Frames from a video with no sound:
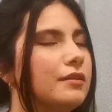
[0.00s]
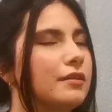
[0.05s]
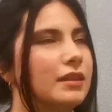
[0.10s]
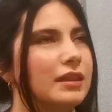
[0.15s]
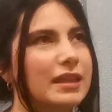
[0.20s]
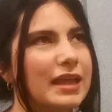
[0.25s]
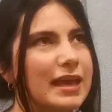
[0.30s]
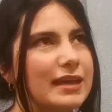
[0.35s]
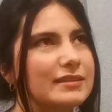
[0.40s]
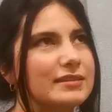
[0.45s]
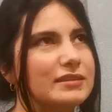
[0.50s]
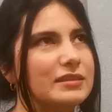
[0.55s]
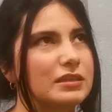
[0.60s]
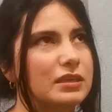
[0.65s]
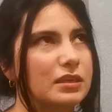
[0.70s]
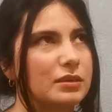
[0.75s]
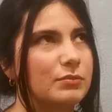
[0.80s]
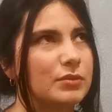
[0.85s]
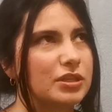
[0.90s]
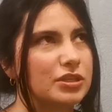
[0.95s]
The last
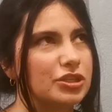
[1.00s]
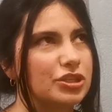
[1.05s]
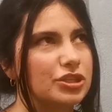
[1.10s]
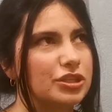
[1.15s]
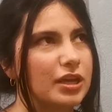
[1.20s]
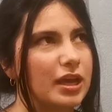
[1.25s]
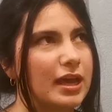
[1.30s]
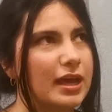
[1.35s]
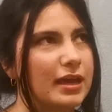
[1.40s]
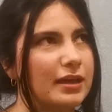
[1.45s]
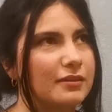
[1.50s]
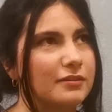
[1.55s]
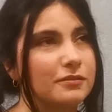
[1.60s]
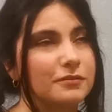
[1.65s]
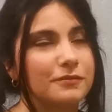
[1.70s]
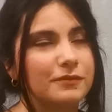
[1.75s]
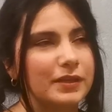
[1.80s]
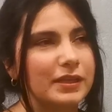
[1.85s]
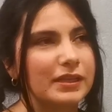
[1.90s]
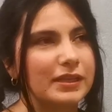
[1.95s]
image and
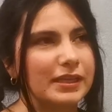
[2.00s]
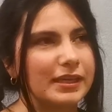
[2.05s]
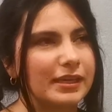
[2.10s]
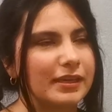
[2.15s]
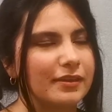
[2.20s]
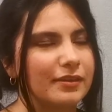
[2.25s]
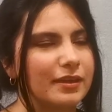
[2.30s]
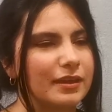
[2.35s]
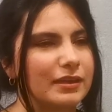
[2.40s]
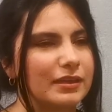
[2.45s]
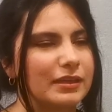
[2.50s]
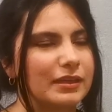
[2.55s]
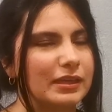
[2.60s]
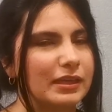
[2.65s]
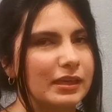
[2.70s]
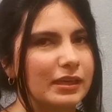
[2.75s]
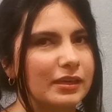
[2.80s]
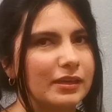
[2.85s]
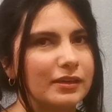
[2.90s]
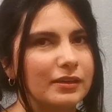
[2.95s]
feeling that
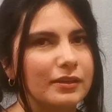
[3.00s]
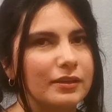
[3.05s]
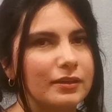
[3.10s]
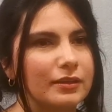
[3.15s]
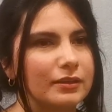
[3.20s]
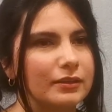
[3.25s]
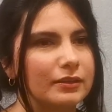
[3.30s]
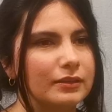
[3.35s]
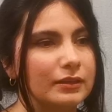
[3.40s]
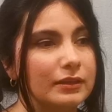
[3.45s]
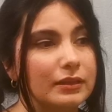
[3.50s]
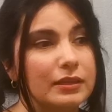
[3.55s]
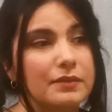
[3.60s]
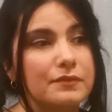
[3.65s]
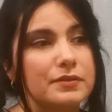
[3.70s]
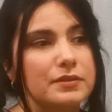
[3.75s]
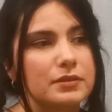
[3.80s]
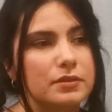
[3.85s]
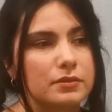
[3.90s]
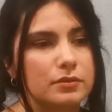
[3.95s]
King
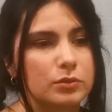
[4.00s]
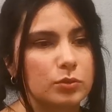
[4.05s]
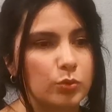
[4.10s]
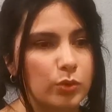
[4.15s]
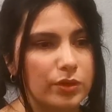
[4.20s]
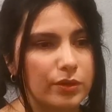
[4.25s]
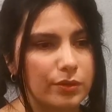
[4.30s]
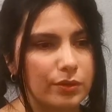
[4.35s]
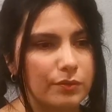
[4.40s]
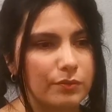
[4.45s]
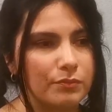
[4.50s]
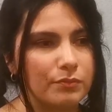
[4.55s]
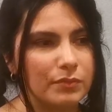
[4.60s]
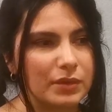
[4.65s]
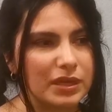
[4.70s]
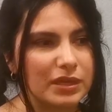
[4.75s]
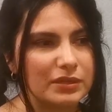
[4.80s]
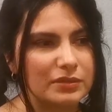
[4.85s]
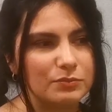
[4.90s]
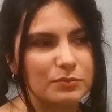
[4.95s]
leaves us with
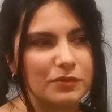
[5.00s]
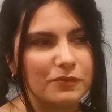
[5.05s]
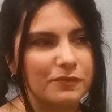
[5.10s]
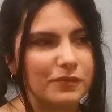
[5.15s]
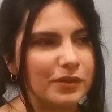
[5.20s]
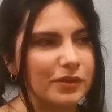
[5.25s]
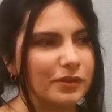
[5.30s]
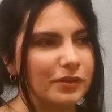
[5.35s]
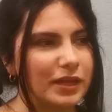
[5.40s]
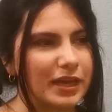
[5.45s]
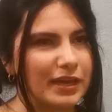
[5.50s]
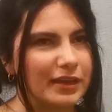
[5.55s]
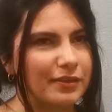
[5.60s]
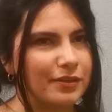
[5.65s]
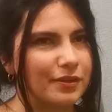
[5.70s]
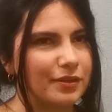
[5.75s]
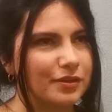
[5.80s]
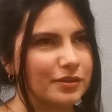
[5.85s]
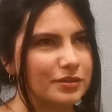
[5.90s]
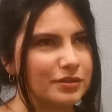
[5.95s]
makes me feel
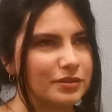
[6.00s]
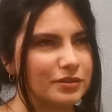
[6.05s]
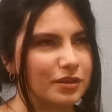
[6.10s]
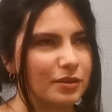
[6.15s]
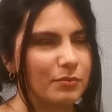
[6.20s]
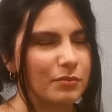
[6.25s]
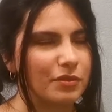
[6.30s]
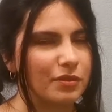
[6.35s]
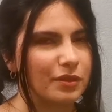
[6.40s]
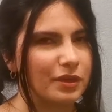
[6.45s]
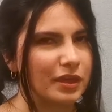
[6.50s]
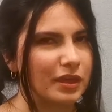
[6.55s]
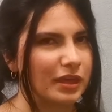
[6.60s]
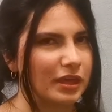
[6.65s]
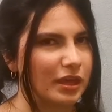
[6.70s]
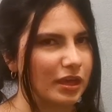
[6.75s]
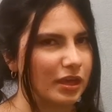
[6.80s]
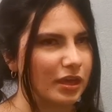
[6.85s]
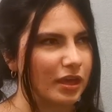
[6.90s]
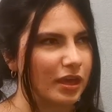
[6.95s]
like there's
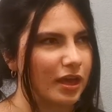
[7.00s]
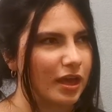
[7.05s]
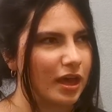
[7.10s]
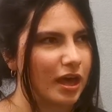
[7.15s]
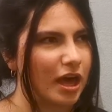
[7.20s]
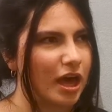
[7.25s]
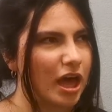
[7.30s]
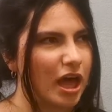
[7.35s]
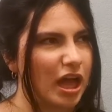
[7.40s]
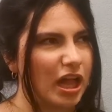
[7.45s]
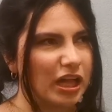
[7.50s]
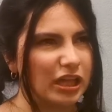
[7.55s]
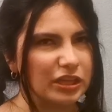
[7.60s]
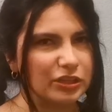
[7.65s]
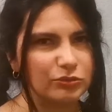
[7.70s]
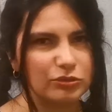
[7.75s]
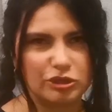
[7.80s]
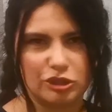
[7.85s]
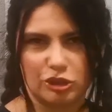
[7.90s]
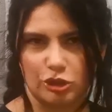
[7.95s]
something
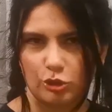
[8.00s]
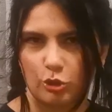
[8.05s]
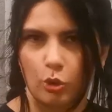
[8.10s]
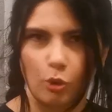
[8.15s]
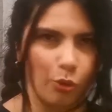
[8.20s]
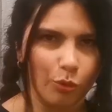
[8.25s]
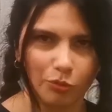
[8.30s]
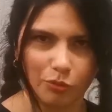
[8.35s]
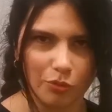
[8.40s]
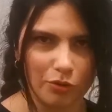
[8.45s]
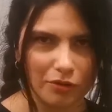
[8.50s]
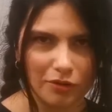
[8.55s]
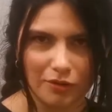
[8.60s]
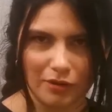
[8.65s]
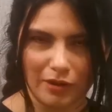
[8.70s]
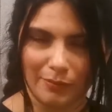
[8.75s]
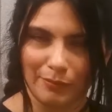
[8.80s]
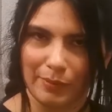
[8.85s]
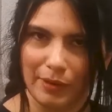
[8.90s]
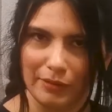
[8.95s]
eldritch
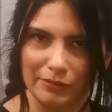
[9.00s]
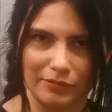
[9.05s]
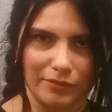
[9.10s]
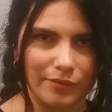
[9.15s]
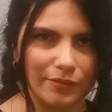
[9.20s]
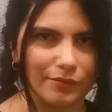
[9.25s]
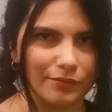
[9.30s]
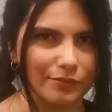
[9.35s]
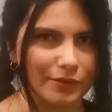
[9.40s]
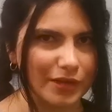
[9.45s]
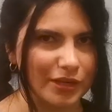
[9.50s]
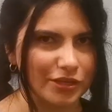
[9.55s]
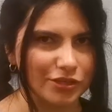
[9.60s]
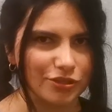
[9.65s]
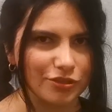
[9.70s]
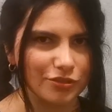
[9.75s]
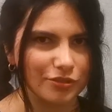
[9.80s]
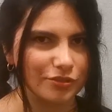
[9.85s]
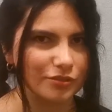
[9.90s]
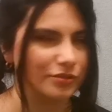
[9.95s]
horror about the
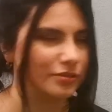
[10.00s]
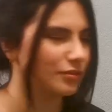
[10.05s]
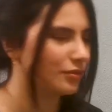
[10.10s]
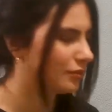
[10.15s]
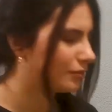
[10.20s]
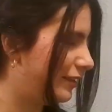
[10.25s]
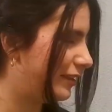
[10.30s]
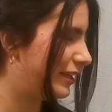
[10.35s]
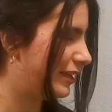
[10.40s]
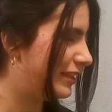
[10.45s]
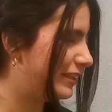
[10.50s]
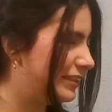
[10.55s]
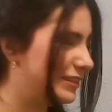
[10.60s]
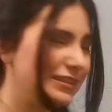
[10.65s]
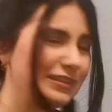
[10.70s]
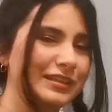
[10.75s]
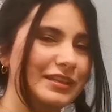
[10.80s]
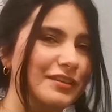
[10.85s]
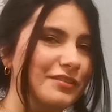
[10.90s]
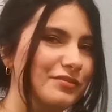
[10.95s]
narration.
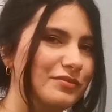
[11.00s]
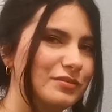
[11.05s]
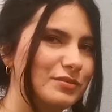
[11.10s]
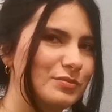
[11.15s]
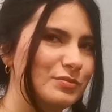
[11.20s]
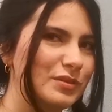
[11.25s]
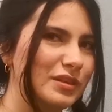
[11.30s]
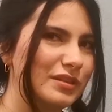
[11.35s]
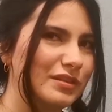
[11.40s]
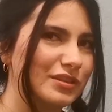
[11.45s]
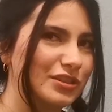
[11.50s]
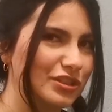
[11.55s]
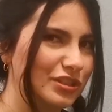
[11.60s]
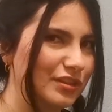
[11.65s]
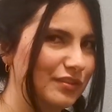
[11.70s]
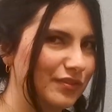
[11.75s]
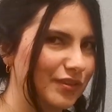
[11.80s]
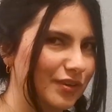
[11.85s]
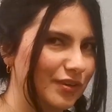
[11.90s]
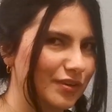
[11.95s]
It gives me the
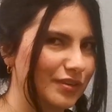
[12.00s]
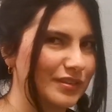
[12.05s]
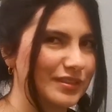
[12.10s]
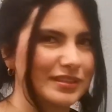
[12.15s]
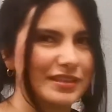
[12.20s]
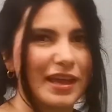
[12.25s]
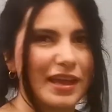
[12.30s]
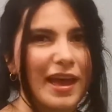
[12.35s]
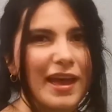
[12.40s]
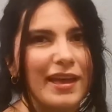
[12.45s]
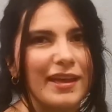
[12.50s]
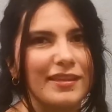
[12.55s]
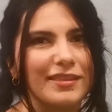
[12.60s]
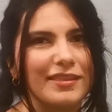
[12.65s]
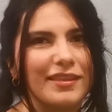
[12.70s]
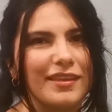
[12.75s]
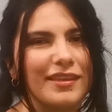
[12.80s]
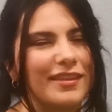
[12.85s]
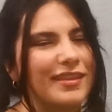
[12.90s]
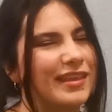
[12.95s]
shivers,
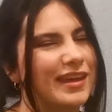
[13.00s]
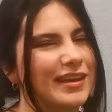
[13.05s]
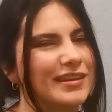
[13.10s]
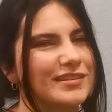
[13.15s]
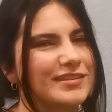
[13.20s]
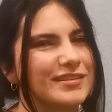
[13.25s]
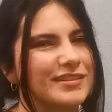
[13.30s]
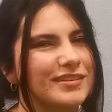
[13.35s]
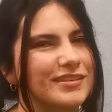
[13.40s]
and that is